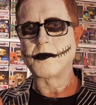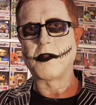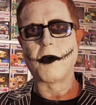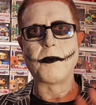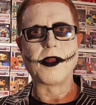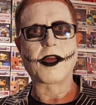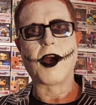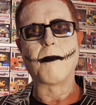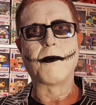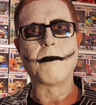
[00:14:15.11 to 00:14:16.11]
We'll open a
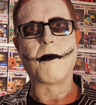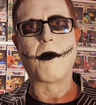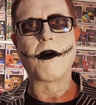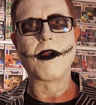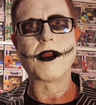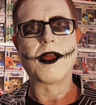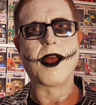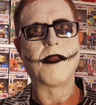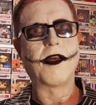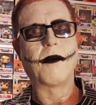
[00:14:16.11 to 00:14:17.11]
couple more,
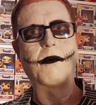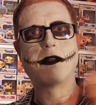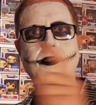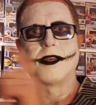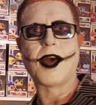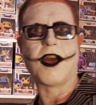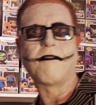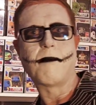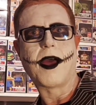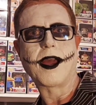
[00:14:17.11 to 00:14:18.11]
and then we'll
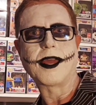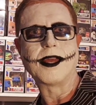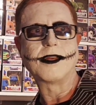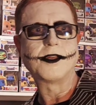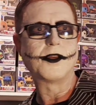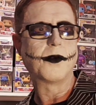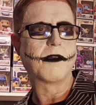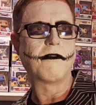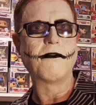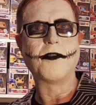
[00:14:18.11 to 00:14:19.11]
dive back into a
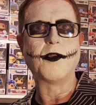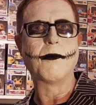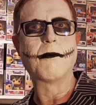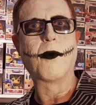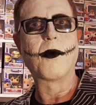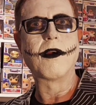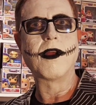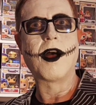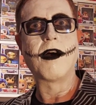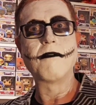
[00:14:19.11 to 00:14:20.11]
few more
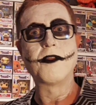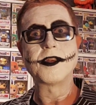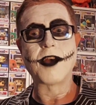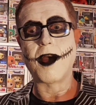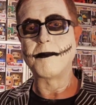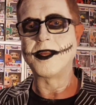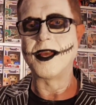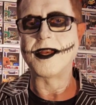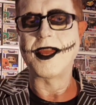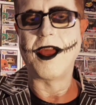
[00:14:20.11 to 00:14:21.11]
of the top
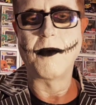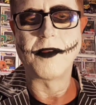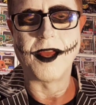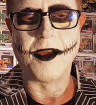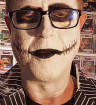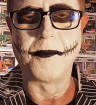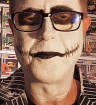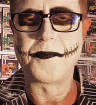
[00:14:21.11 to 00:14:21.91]
10 countdown.